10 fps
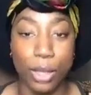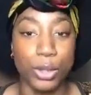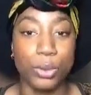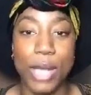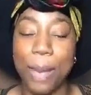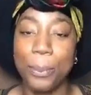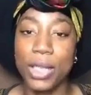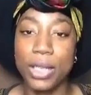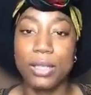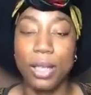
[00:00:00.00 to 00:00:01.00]
Do not
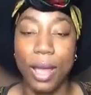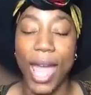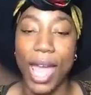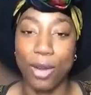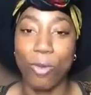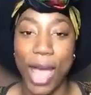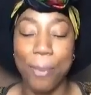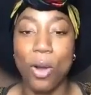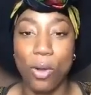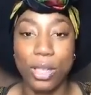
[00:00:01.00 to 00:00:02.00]
put a
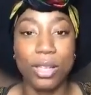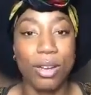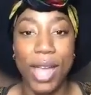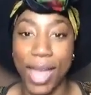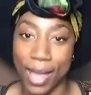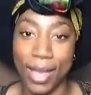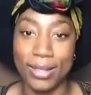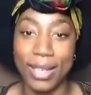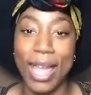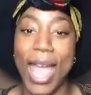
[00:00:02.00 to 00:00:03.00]
wrap on your head